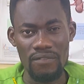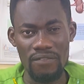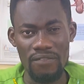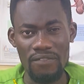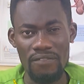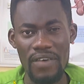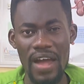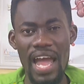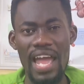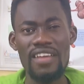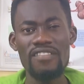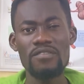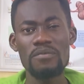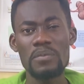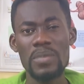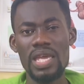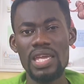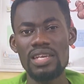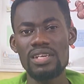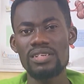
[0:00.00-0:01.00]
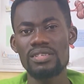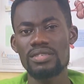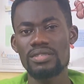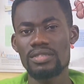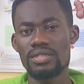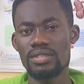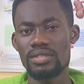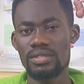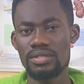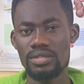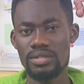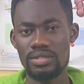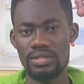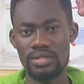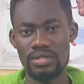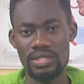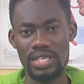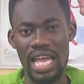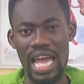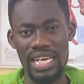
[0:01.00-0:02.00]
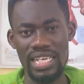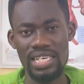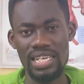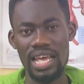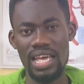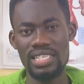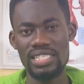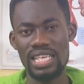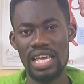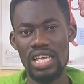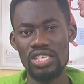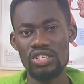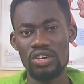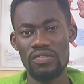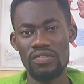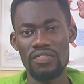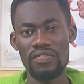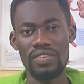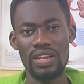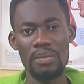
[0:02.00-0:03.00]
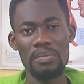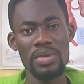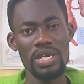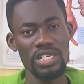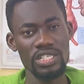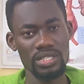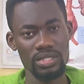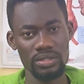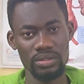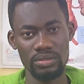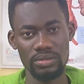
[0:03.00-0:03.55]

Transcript: 5 main cardinal signs of inflammation,